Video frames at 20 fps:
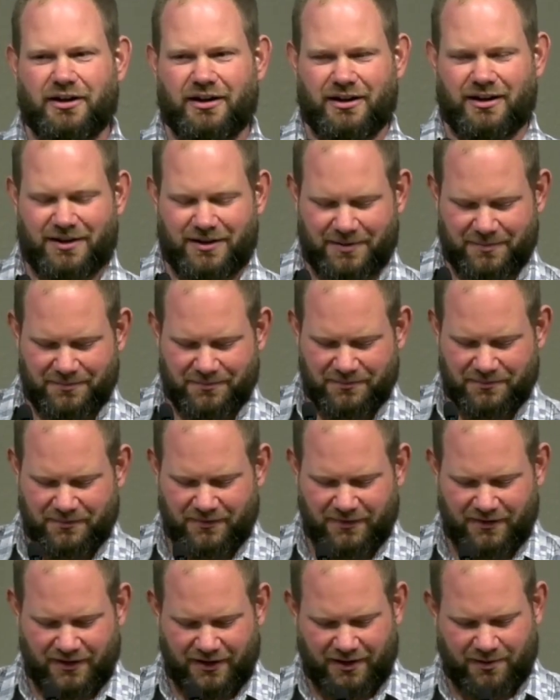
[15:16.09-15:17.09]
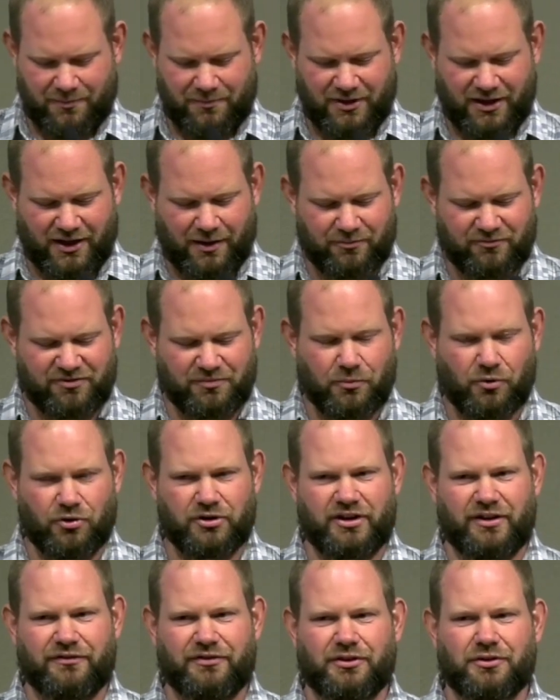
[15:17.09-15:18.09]
Um, it becomes more
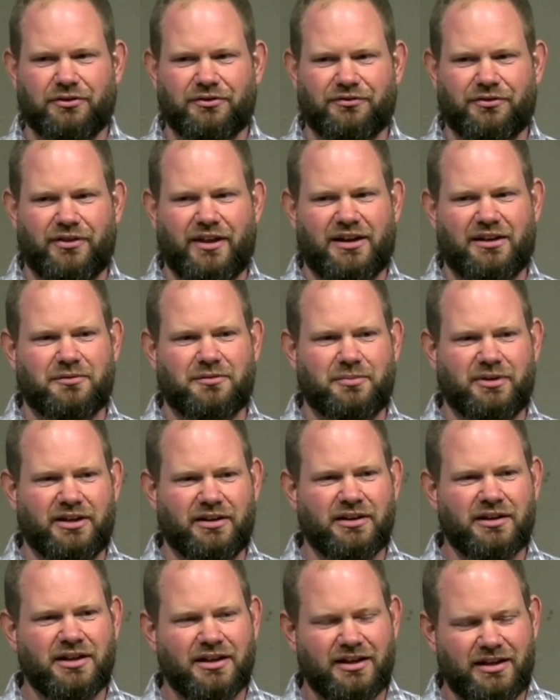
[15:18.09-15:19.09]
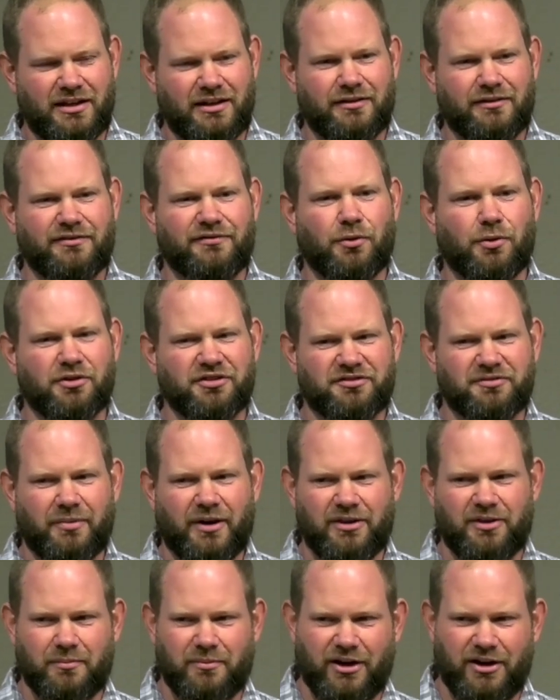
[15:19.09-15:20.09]
difficult for that to be enforced
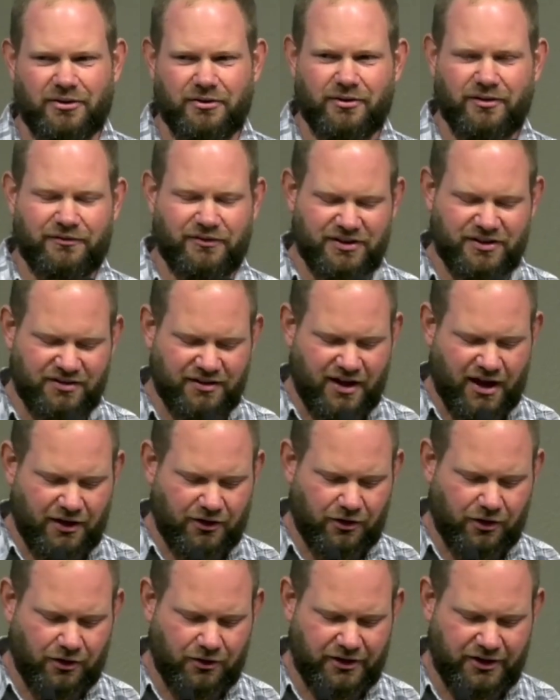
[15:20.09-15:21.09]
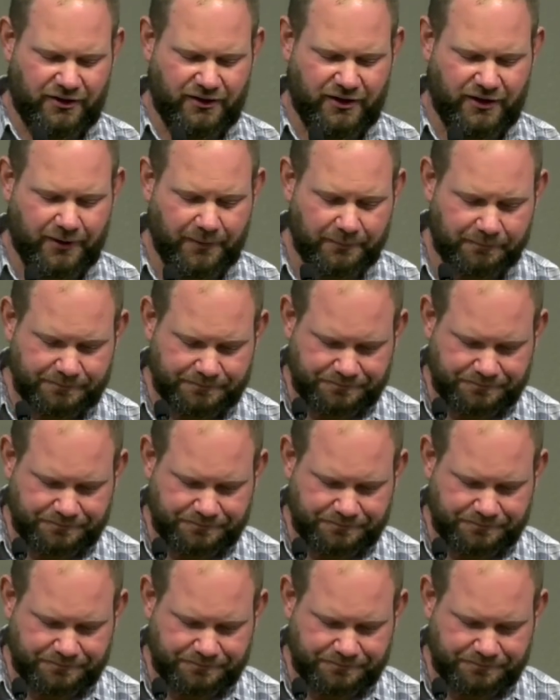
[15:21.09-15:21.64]
by the mother if it's not already there.